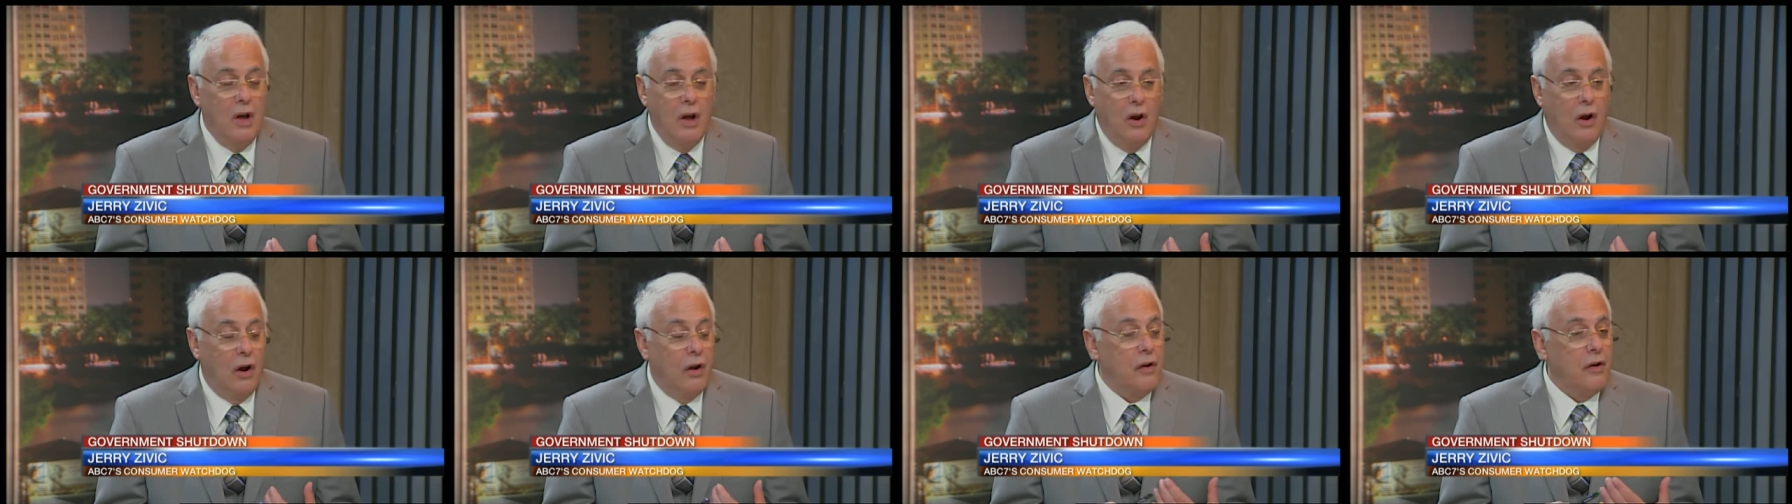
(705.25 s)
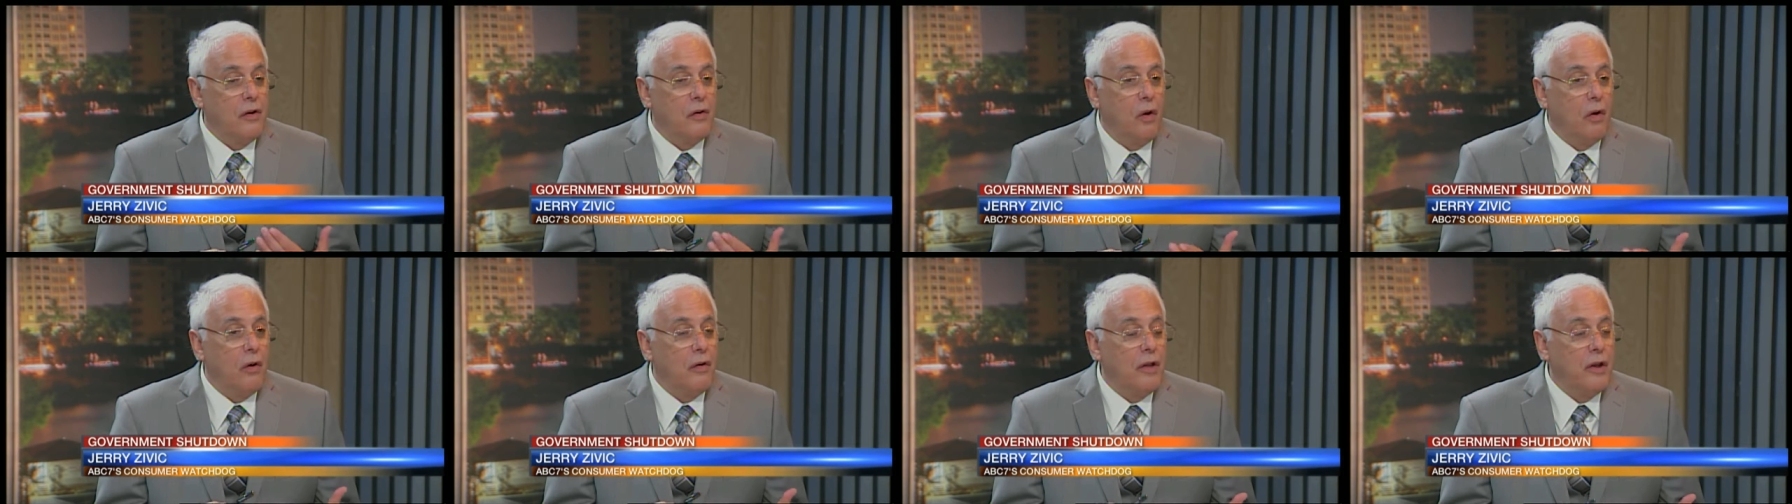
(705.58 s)
Or,
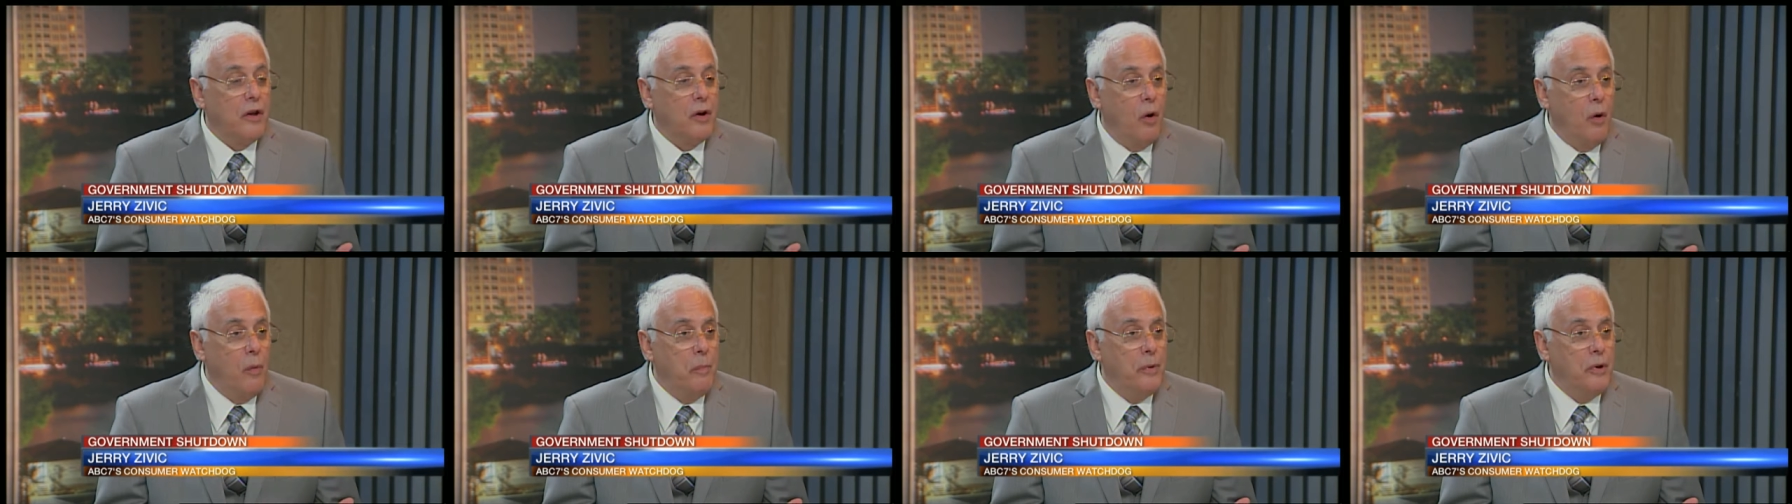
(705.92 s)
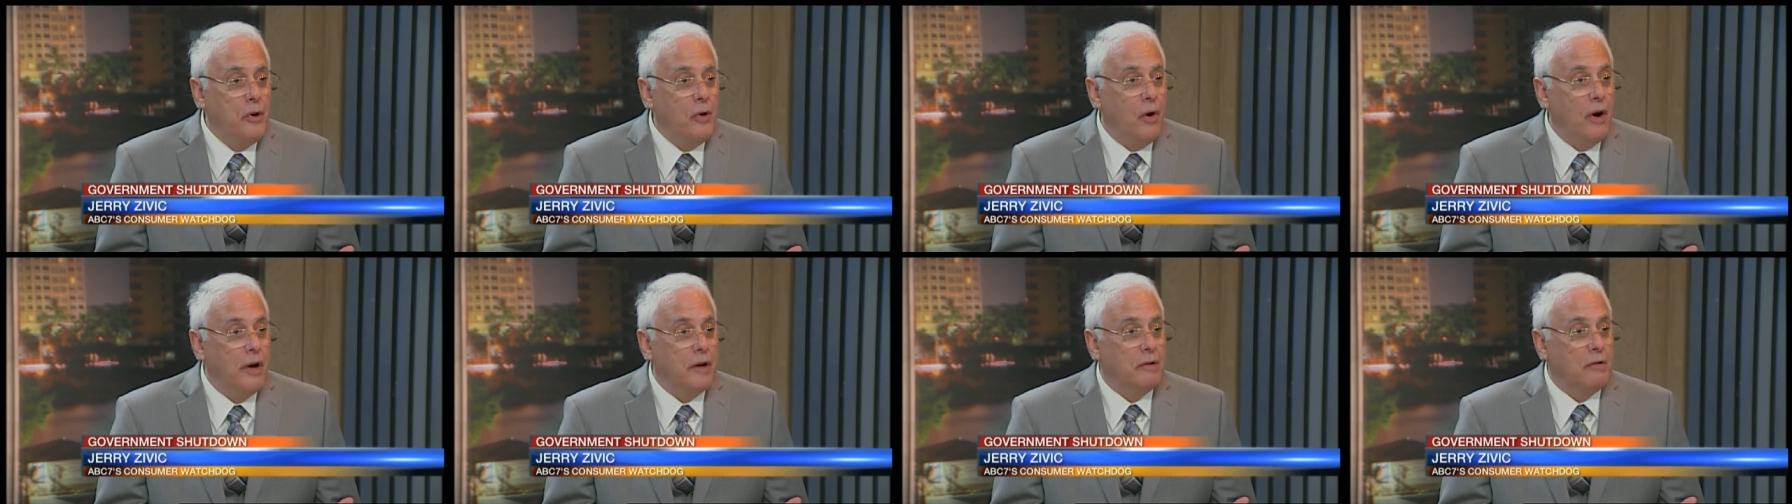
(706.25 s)
or, the
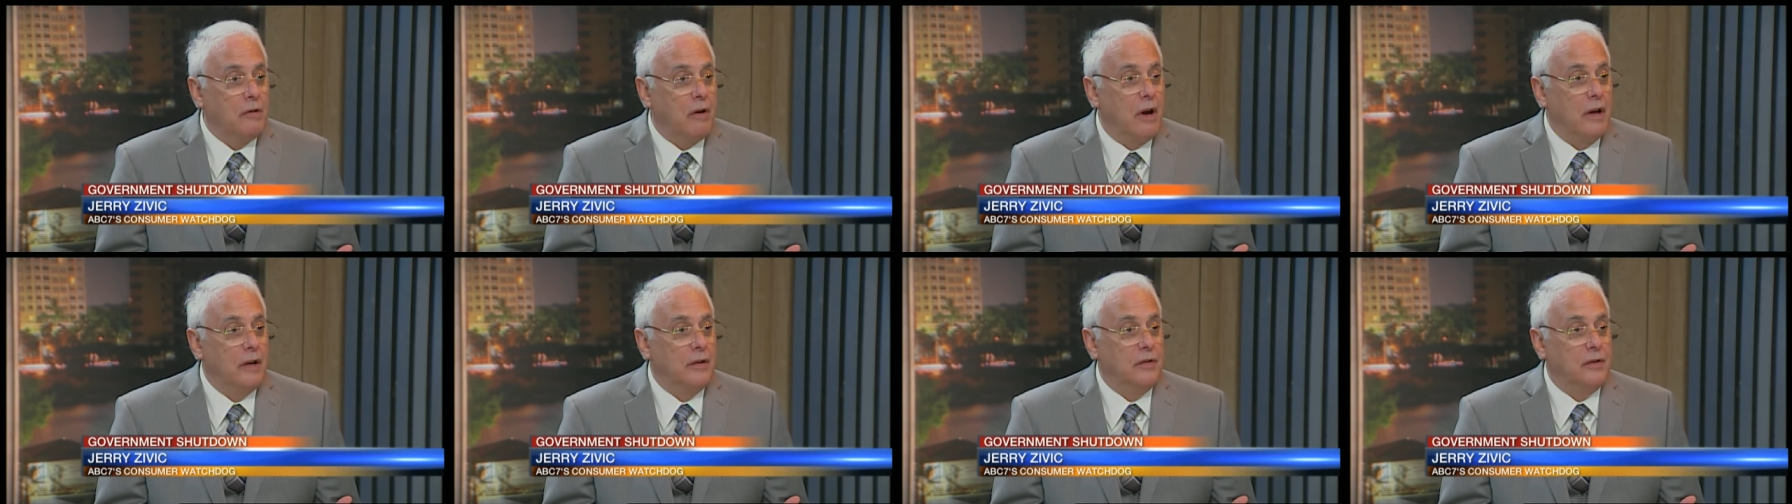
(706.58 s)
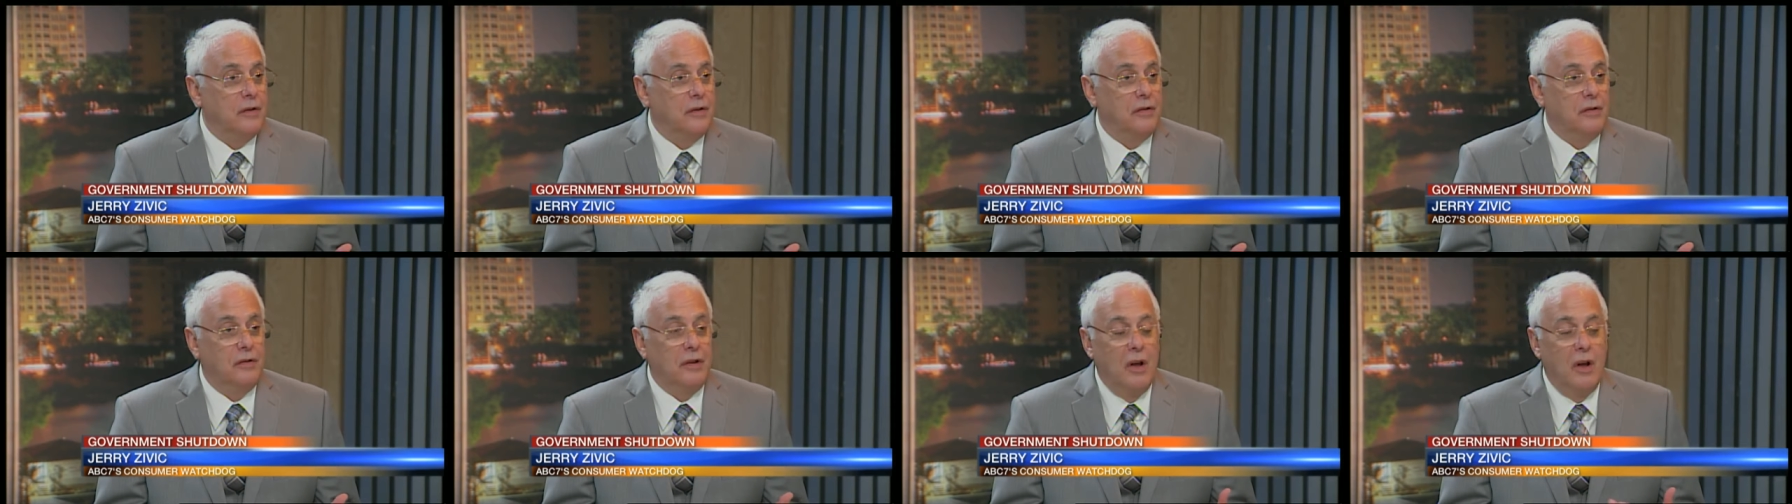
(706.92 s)
opioid
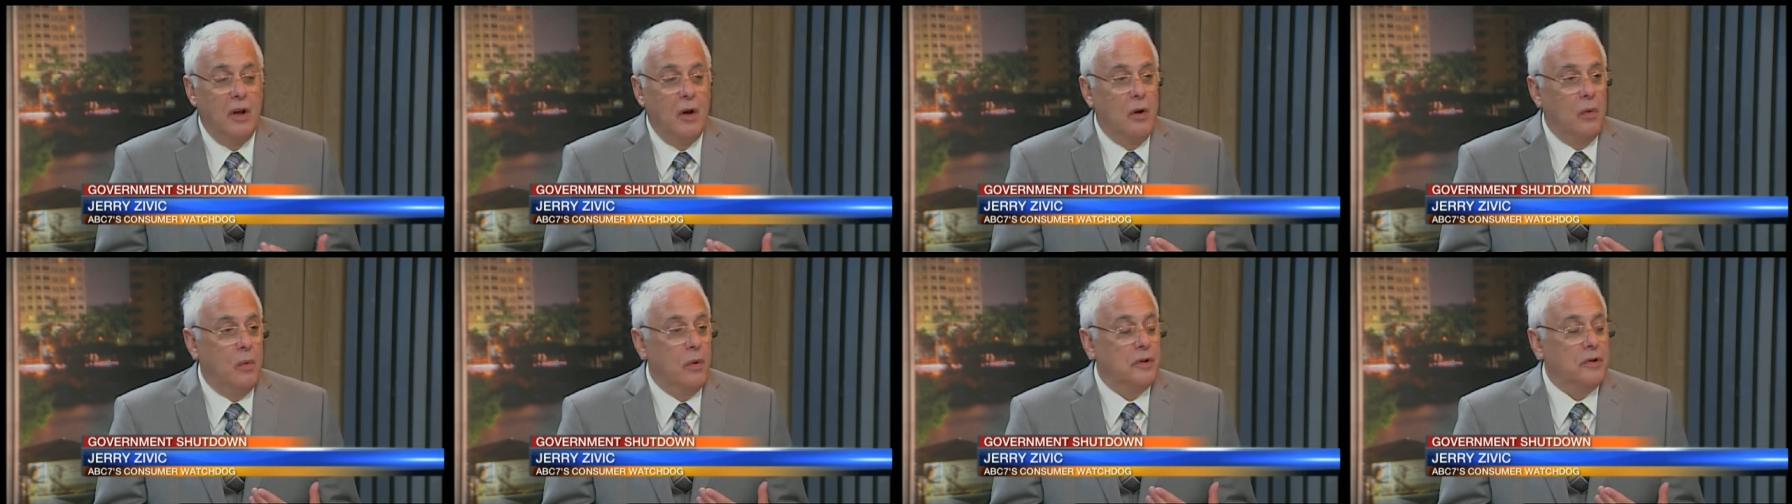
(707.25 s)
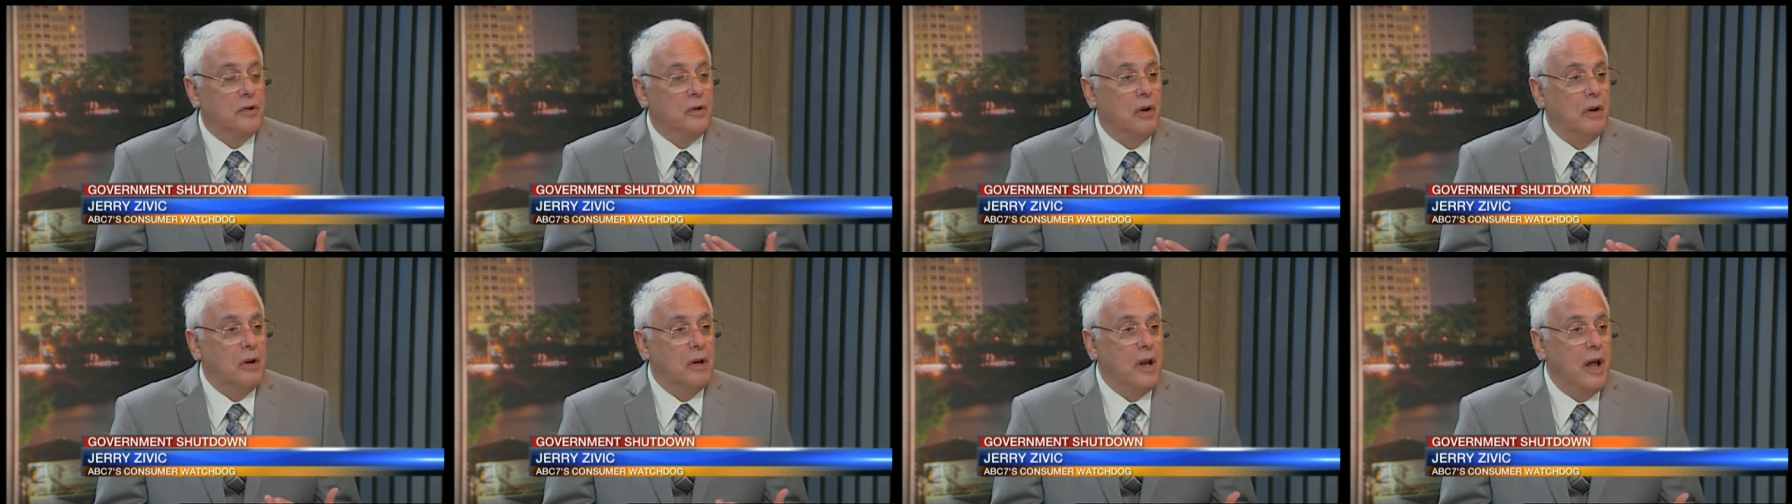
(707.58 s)
crisis, what's
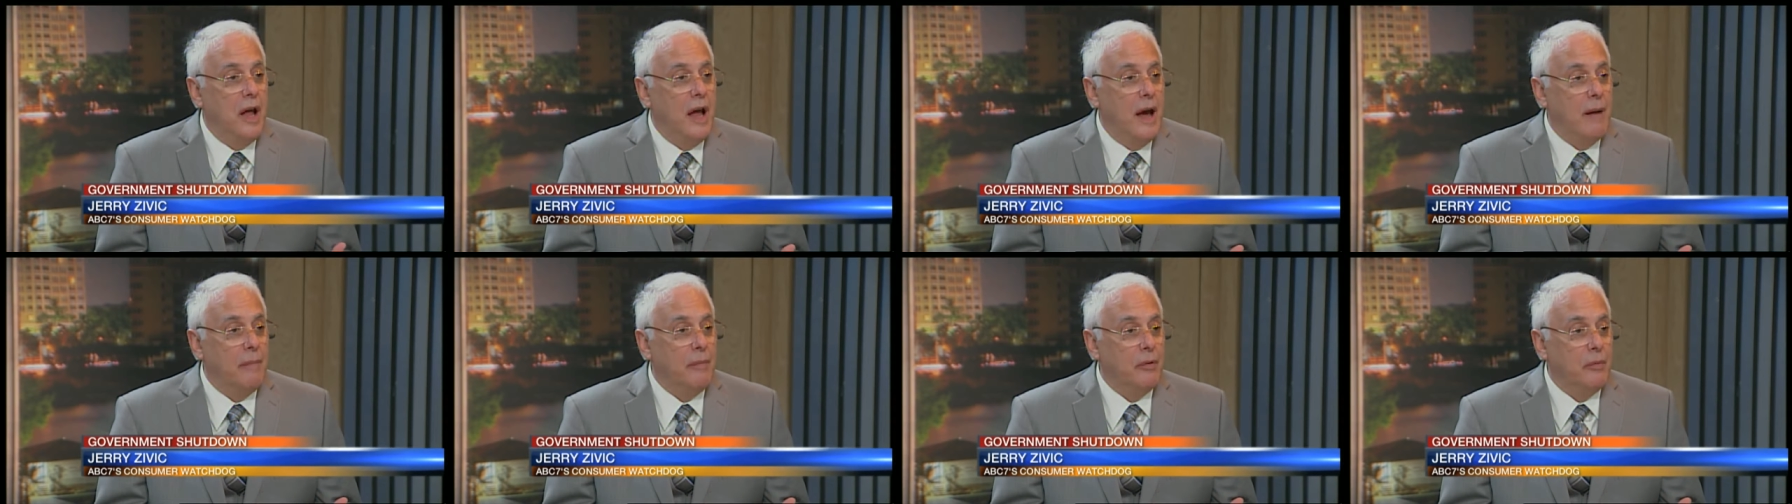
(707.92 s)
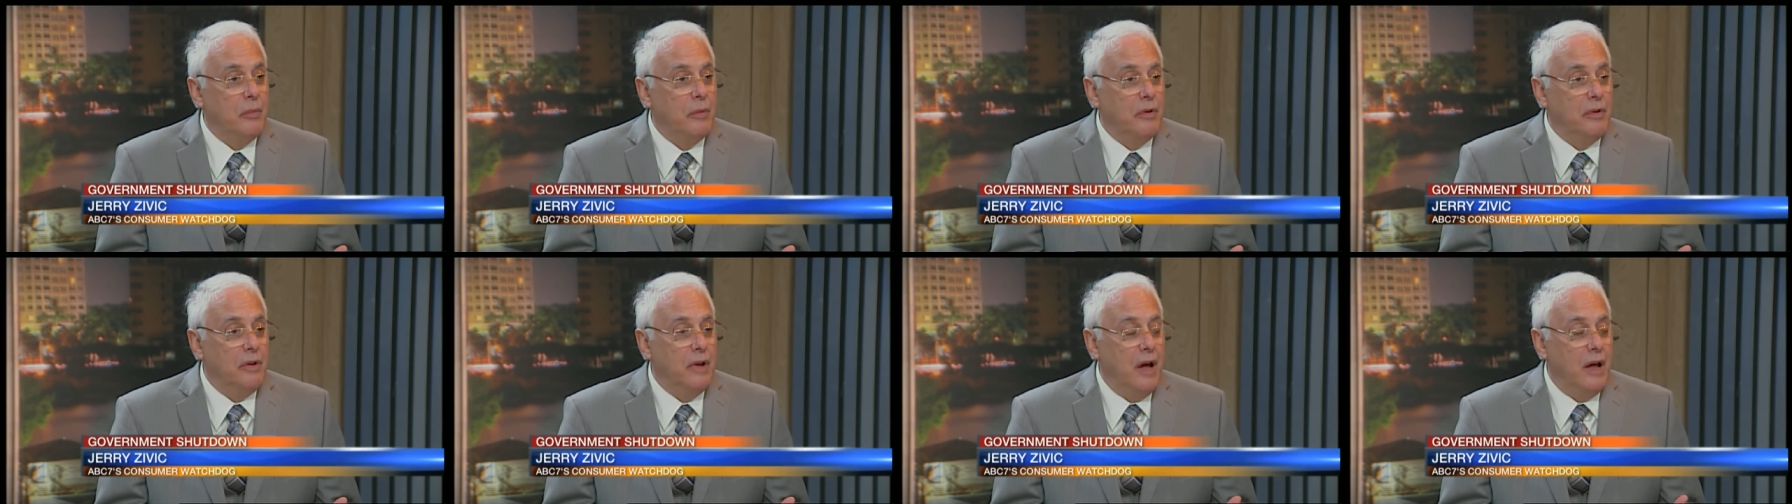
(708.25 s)
going to happen
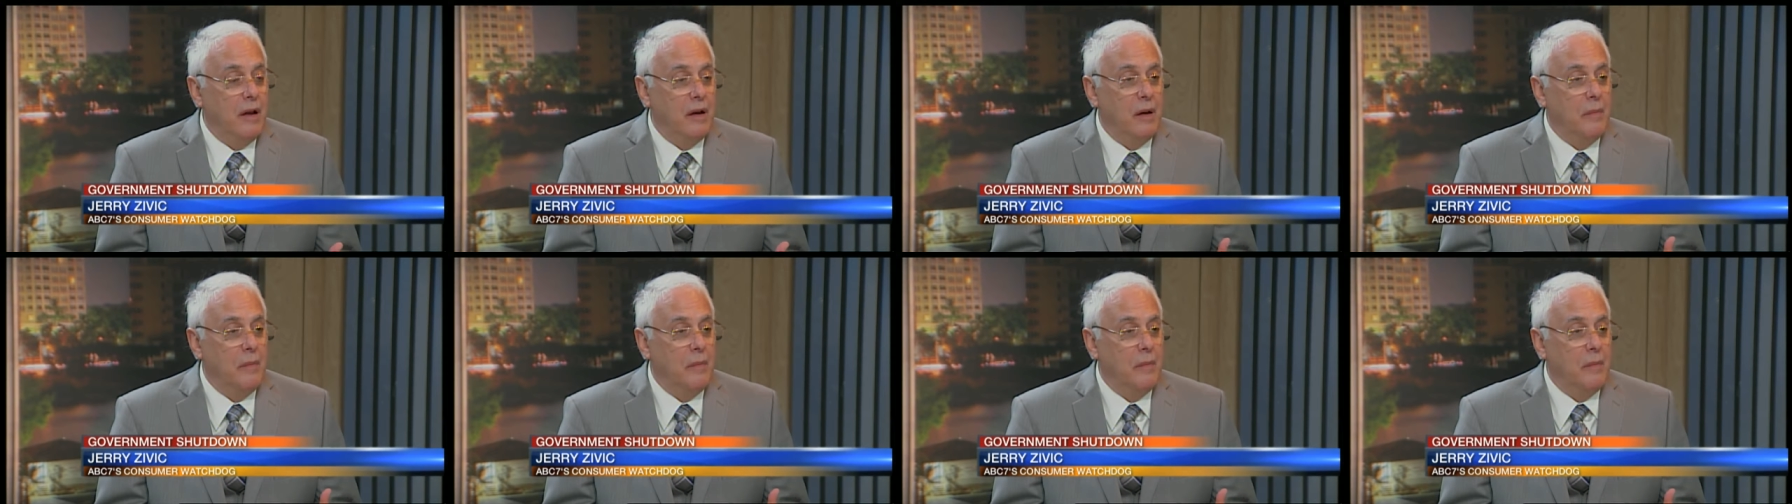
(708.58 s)
with that?